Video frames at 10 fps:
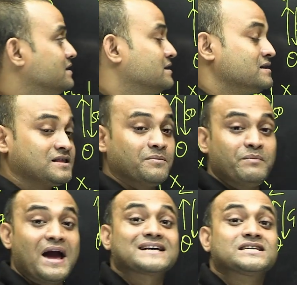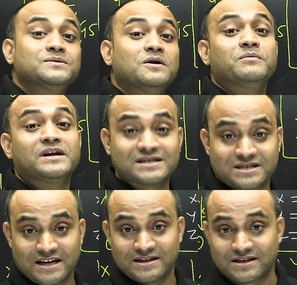the maximum
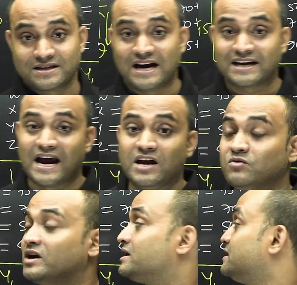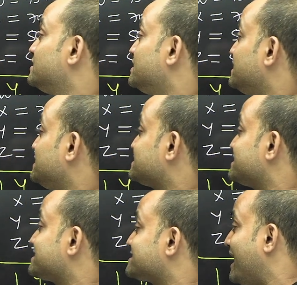distance that anyone is
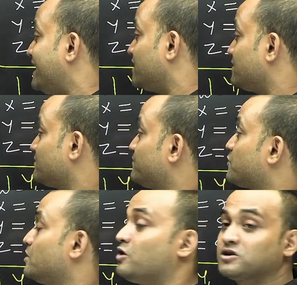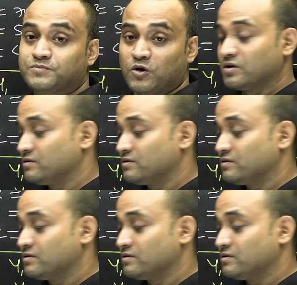residing from Osborne.